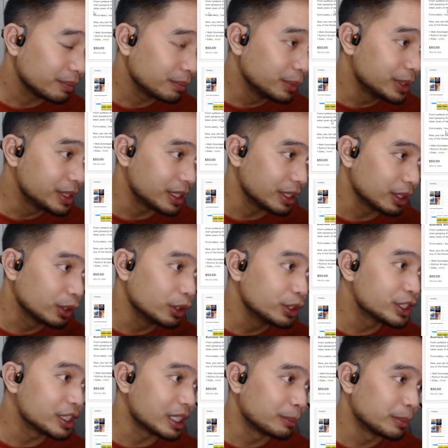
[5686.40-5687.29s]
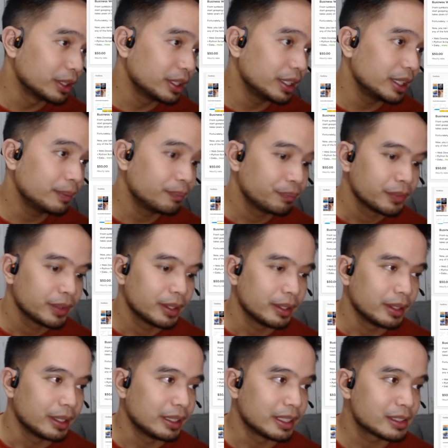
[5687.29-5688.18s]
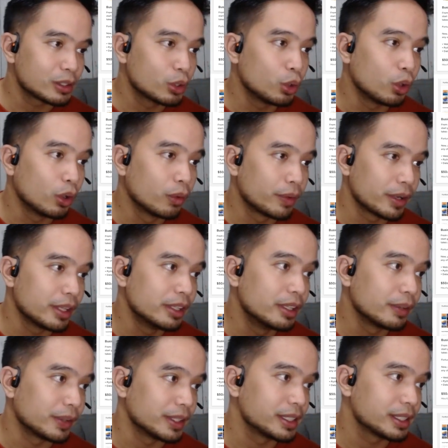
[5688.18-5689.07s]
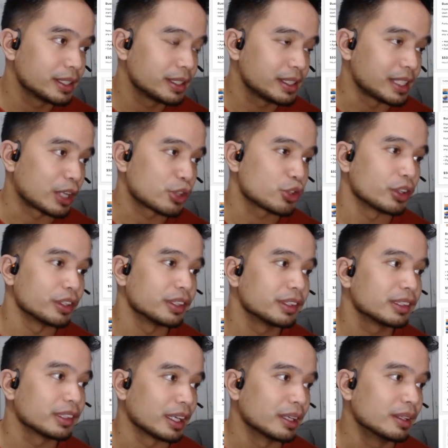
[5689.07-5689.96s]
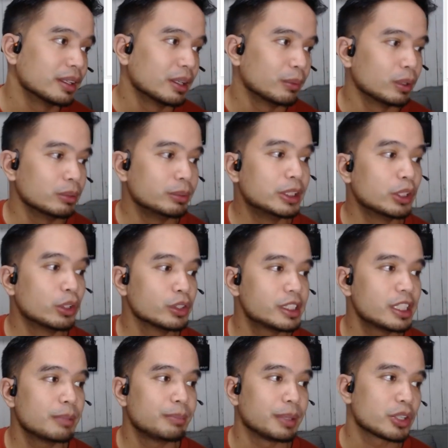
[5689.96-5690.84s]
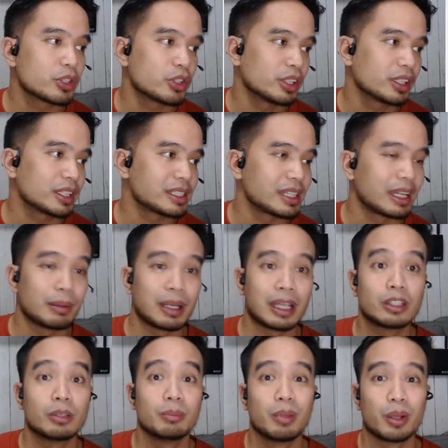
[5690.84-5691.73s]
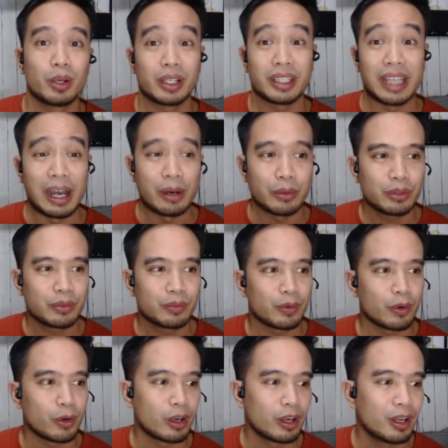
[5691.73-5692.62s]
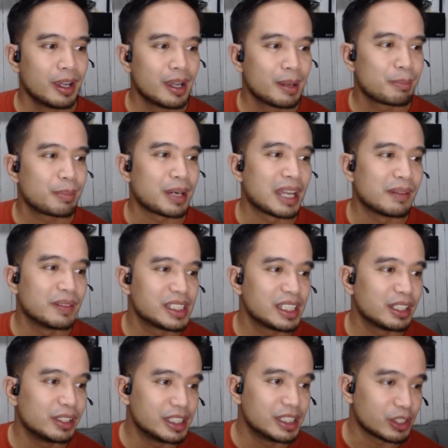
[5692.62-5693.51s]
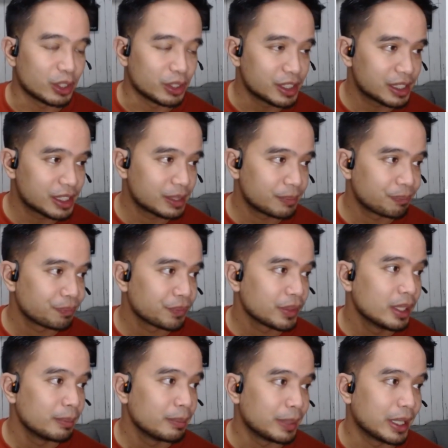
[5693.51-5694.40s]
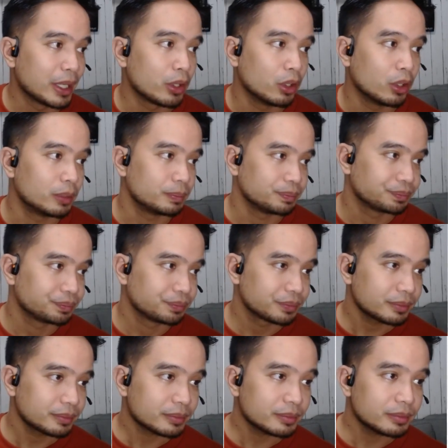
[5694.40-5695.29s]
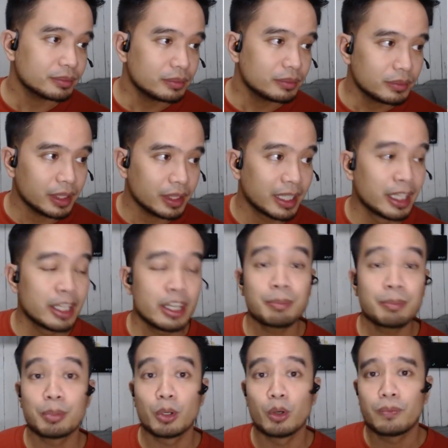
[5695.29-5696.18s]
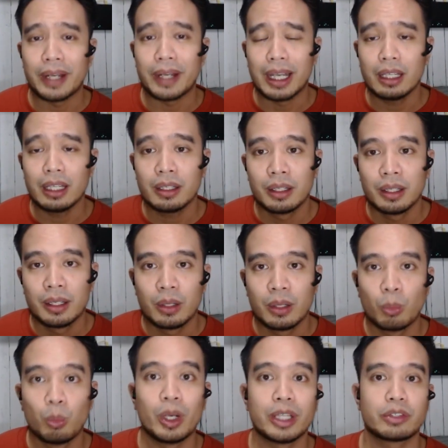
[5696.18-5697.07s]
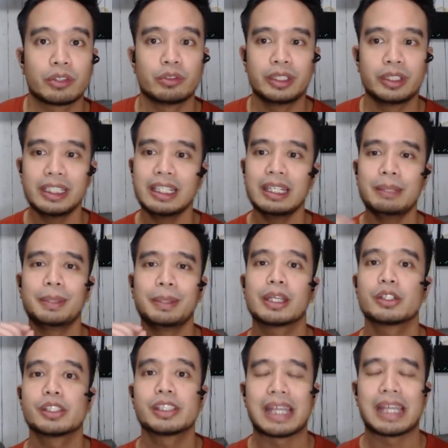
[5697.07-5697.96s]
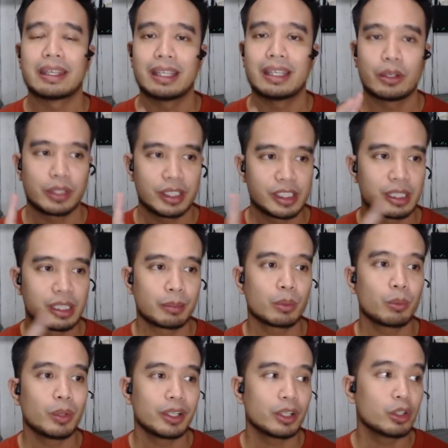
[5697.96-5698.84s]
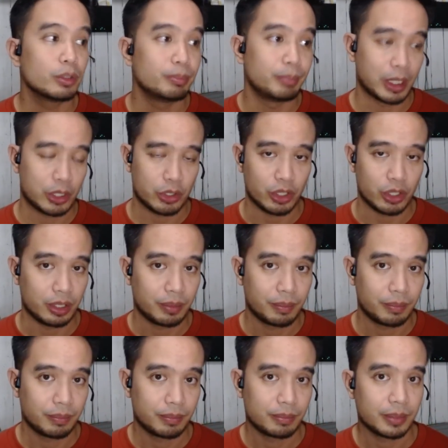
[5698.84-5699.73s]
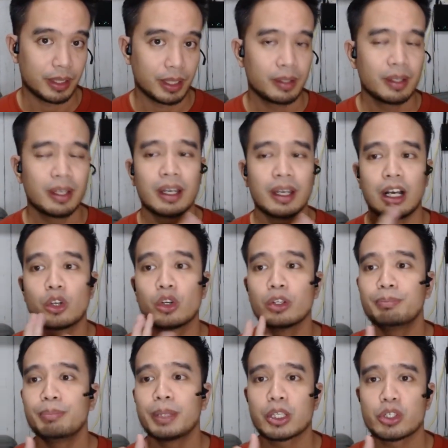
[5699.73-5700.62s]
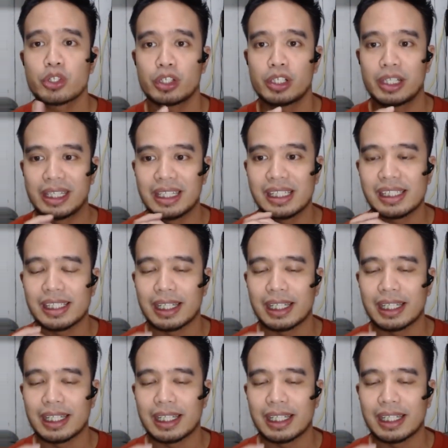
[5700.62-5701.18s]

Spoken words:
we see a good summary, and let's go over the different sections. Okay. Well, we don't see the picture because I had to blur it out for privacy reasons. Pero in the profile, what really makes you stand out is number one, a good picture. A good picture in the